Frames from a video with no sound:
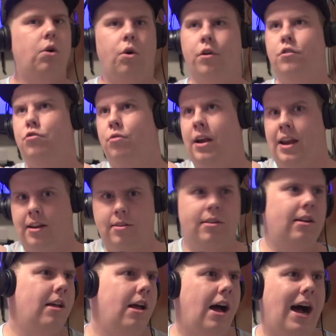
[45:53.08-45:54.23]
or trades.
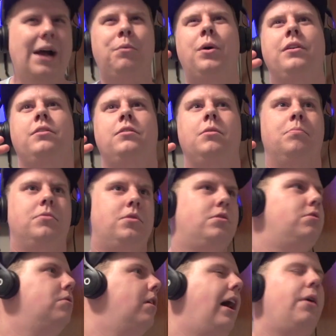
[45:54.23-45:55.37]
I want them
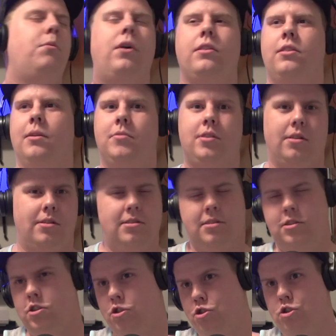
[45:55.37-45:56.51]
to
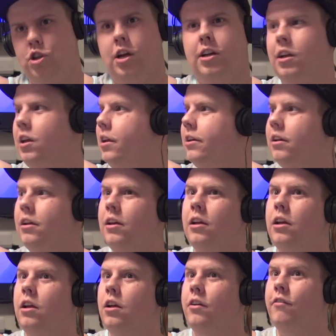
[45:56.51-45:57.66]
suck
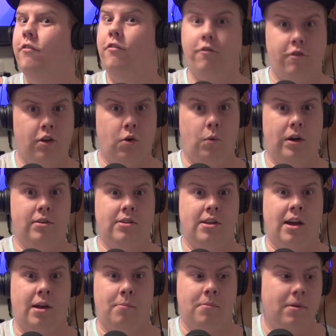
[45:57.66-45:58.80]
for the rest of the
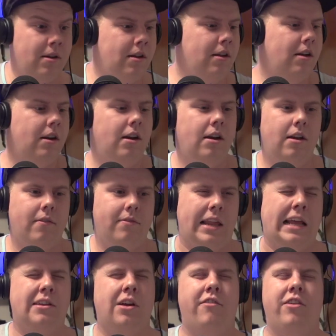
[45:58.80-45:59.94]
time.
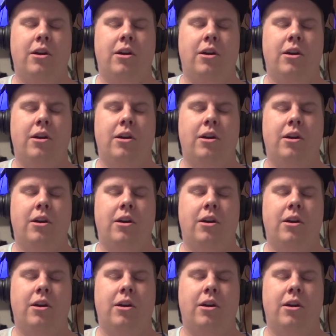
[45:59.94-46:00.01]
That's how I